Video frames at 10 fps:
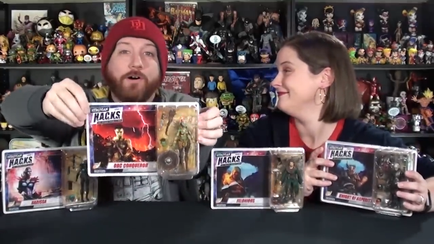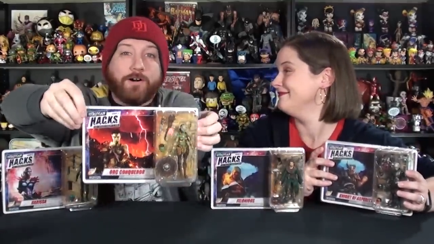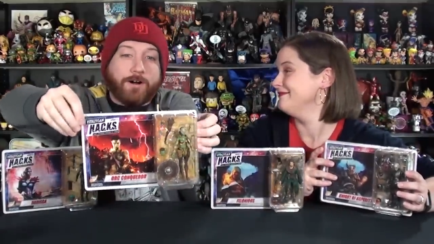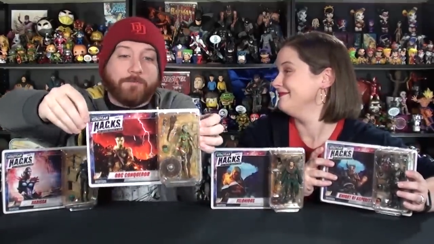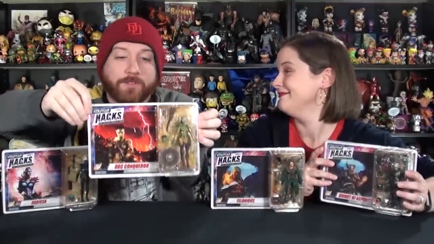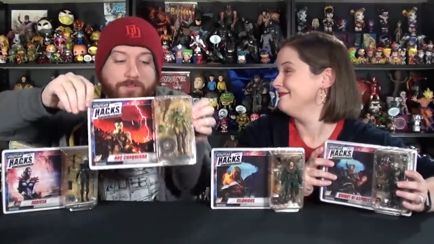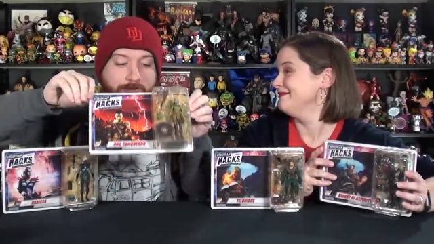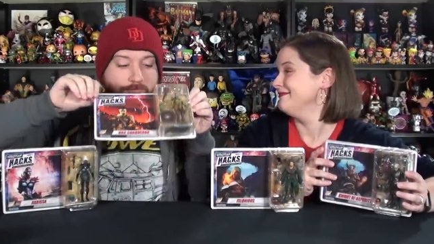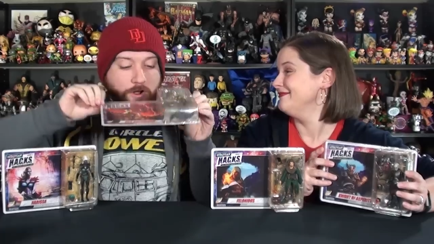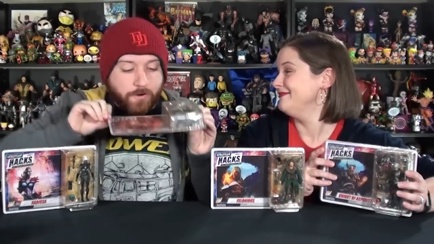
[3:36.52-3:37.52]
Speaker 1: Almost,
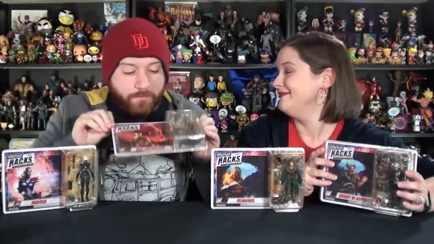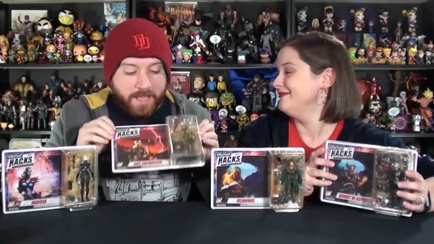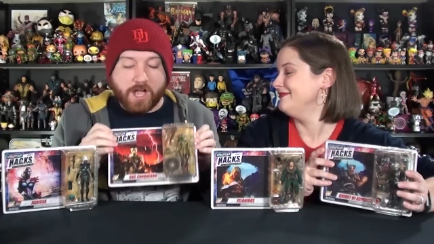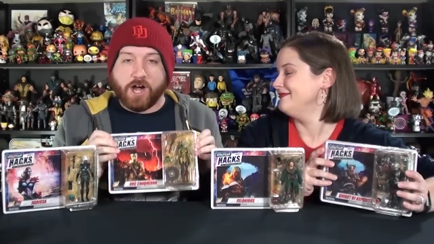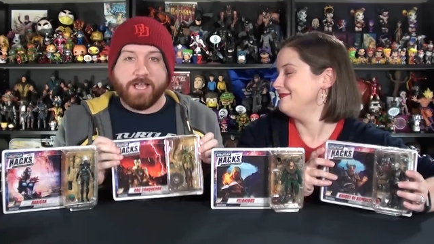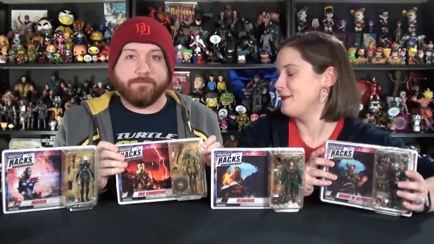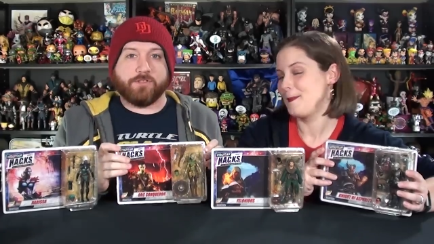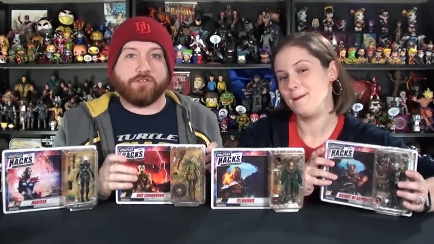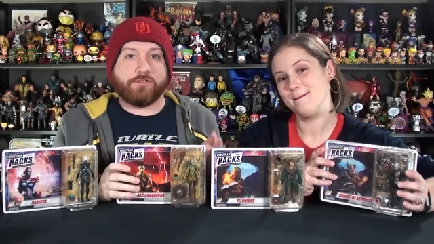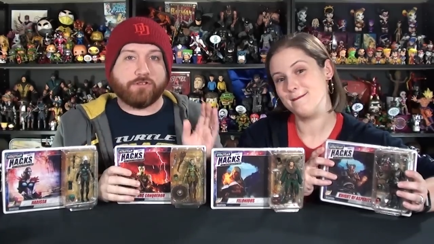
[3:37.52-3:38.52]
you know me, I am
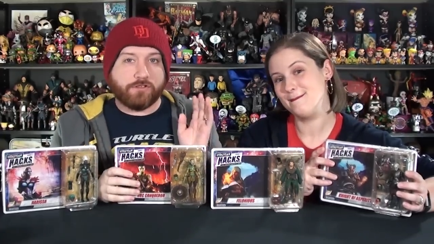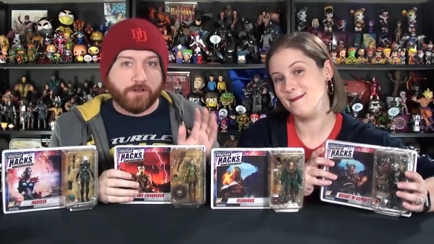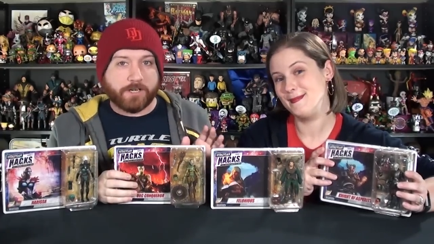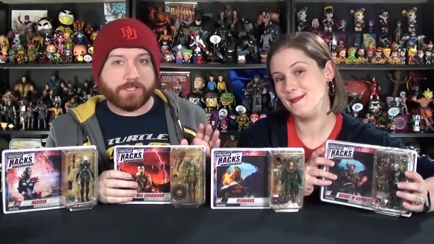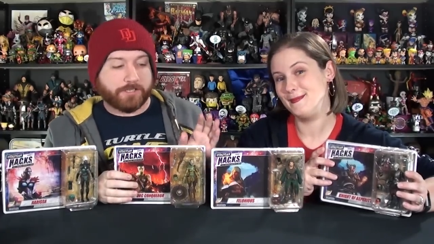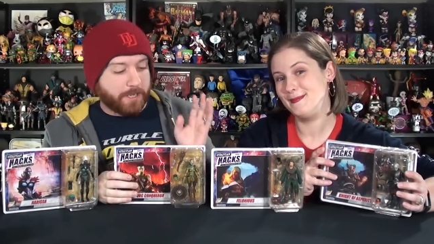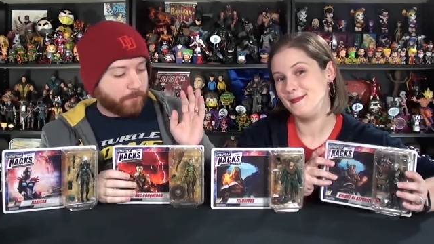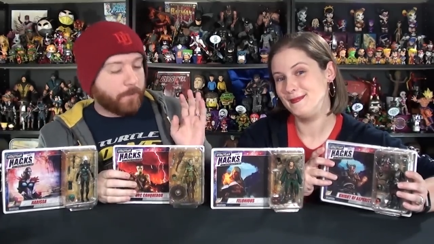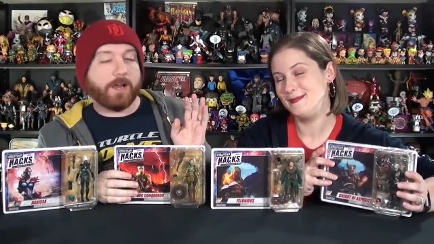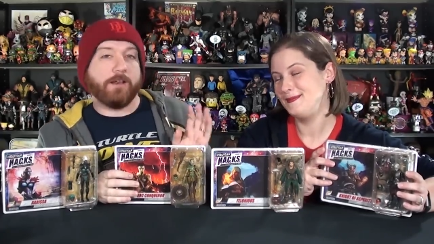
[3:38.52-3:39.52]
such,
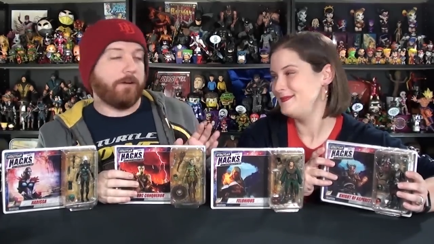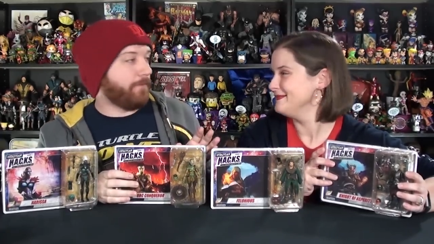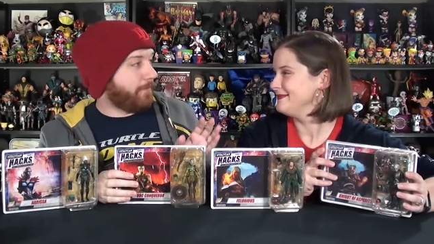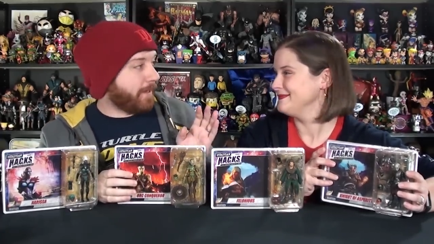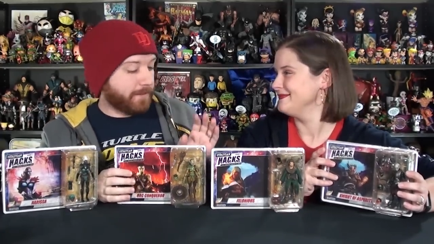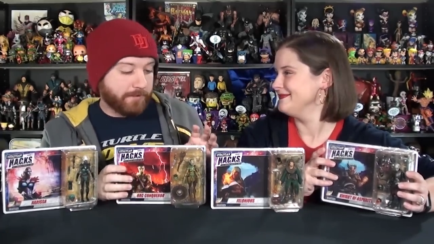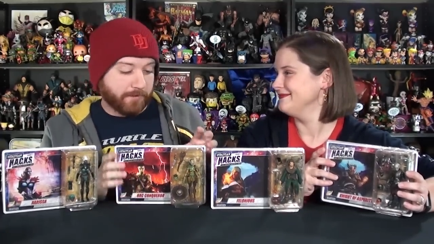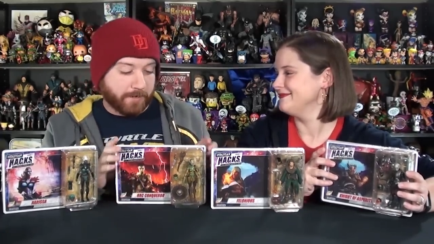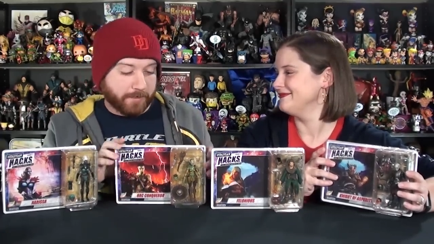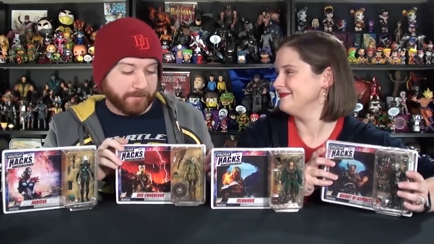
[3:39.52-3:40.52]
that's why I love the fact that these are
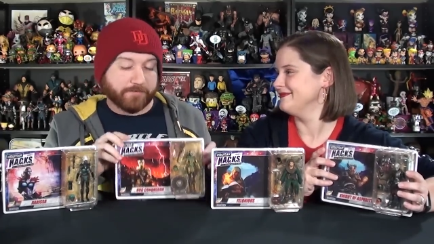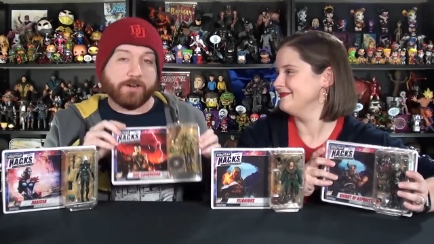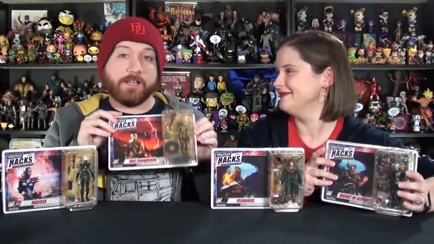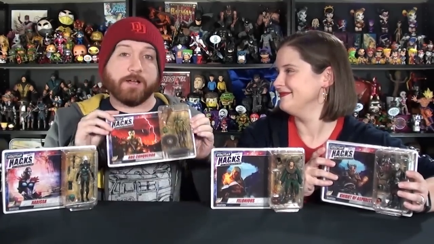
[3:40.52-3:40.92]
collectors friendly.